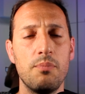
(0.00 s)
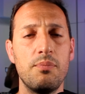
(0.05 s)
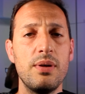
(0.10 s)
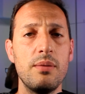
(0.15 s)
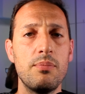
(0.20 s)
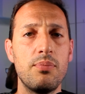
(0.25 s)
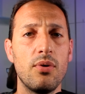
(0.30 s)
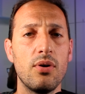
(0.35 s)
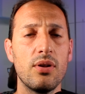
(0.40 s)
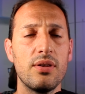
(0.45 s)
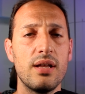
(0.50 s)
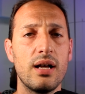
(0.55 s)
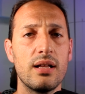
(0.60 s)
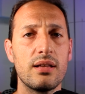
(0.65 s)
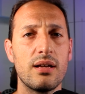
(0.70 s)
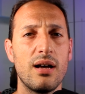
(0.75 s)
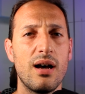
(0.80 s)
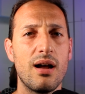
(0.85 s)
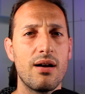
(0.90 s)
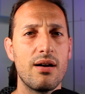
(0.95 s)
people
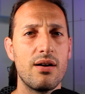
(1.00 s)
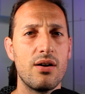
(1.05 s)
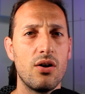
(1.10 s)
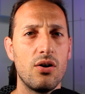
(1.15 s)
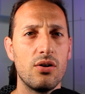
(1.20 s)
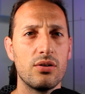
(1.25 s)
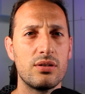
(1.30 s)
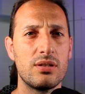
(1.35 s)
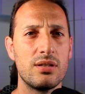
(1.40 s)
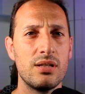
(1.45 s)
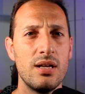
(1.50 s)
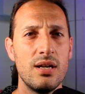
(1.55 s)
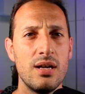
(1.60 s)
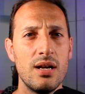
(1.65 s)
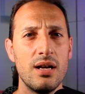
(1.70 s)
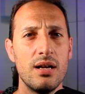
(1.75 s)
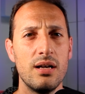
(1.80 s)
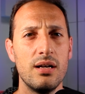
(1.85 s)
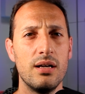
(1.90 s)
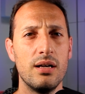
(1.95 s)
that are not
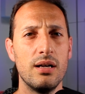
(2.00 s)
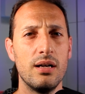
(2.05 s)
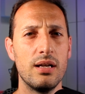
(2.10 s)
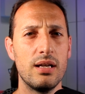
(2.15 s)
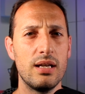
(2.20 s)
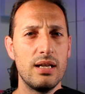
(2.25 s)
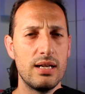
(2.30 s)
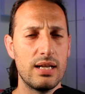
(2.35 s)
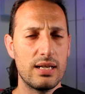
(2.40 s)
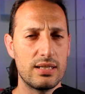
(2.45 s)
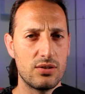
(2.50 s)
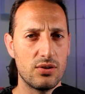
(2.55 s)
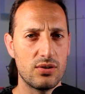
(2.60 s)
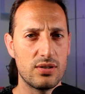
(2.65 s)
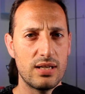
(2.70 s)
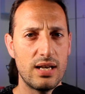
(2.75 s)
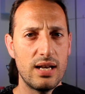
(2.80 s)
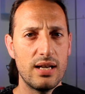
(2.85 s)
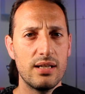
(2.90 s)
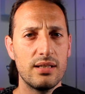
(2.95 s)
in a
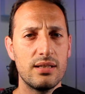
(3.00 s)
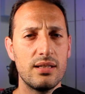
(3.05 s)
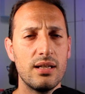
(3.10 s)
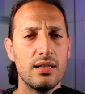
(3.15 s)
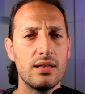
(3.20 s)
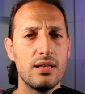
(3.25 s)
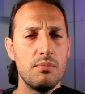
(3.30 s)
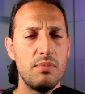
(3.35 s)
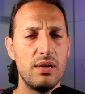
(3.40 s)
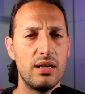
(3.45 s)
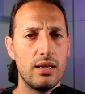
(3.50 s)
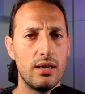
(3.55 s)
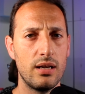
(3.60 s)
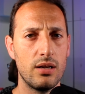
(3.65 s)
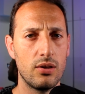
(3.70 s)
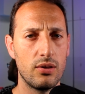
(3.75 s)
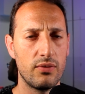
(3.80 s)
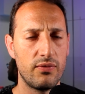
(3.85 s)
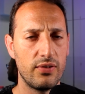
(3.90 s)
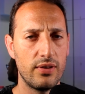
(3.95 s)
society at the
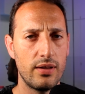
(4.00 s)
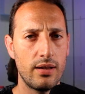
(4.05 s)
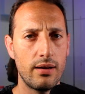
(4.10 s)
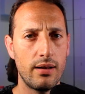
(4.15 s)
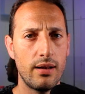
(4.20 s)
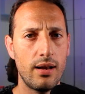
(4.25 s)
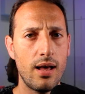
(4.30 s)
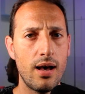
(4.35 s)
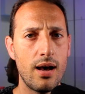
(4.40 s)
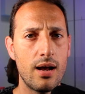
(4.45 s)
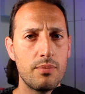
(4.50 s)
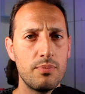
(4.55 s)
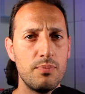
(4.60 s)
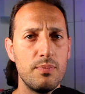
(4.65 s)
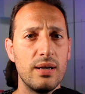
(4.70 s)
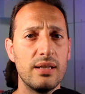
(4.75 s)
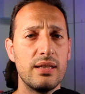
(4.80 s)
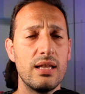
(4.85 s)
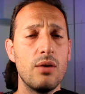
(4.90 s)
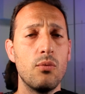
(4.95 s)
beginning of the Larp,
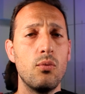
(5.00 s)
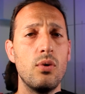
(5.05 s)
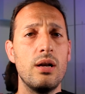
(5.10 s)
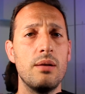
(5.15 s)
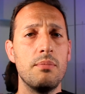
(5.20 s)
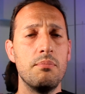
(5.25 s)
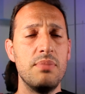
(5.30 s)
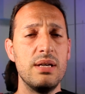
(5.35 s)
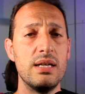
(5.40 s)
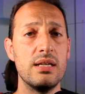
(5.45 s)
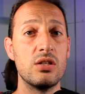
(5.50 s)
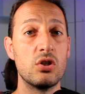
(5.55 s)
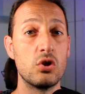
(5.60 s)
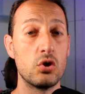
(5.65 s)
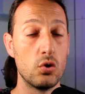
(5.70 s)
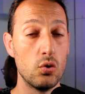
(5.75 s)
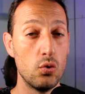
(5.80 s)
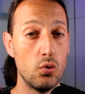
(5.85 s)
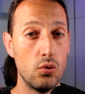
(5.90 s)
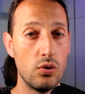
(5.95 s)
but they will be
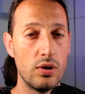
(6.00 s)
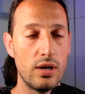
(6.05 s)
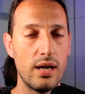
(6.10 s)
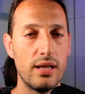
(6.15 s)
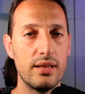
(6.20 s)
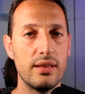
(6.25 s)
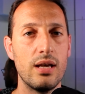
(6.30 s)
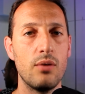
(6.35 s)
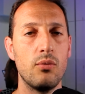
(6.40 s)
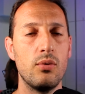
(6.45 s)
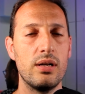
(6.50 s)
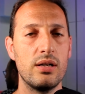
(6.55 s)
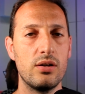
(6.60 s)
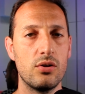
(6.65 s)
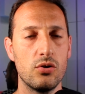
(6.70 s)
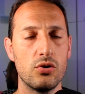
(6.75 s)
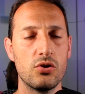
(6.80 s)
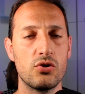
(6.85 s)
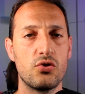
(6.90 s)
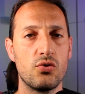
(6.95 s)
soon, and they will
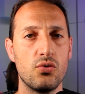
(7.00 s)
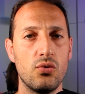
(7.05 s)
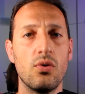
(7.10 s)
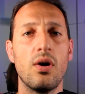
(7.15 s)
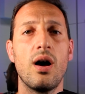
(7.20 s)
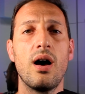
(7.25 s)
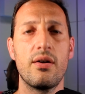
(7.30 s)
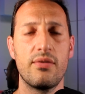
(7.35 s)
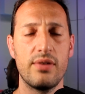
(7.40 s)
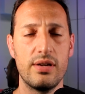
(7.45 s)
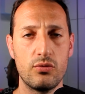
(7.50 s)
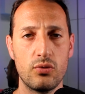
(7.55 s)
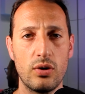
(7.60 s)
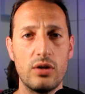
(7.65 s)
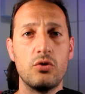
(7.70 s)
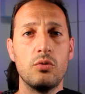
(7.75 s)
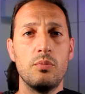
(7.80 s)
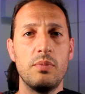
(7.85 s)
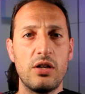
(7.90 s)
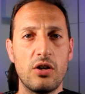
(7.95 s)
go through a
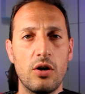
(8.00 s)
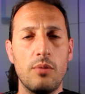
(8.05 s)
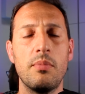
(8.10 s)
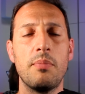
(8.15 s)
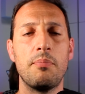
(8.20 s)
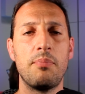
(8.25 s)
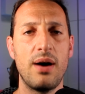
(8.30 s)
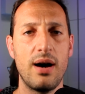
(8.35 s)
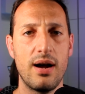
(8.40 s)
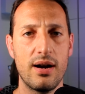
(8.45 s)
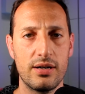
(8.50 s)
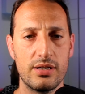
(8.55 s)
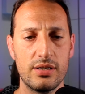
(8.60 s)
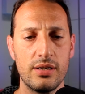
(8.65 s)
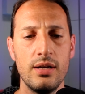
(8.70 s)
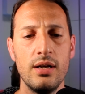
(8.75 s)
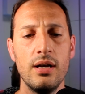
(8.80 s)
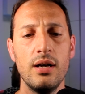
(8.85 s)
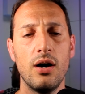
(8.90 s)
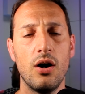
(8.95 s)
ritual to become part
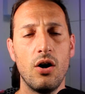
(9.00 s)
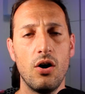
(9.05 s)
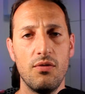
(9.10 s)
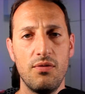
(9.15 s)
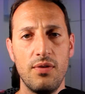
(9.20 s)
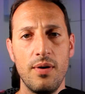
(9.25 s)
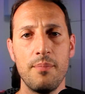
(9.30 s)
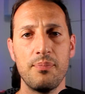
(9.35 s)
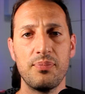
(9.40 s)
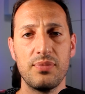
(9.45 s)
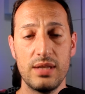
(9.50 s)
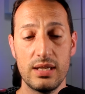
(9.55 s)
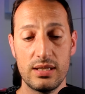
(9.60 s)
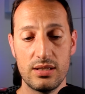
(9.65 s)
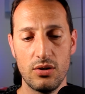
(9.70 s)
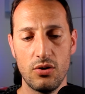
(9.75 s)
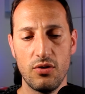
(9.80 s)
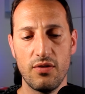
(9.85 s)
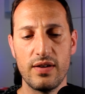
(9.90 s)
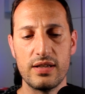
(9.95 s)
of
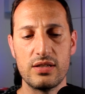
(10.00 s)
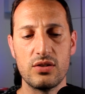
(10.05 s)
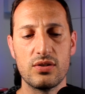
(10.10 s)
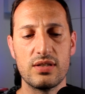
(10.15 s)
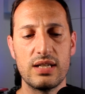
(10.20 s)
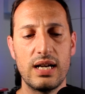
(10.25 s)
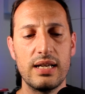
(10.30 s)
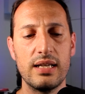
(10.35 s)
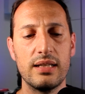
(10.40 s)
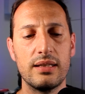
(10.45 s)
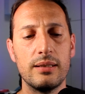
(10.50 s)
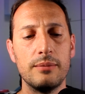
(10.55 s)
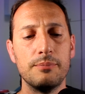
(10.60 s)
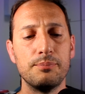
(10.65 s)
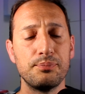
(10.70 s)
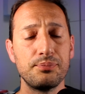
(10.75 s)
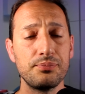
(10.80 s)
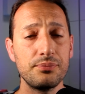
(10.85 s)
a society.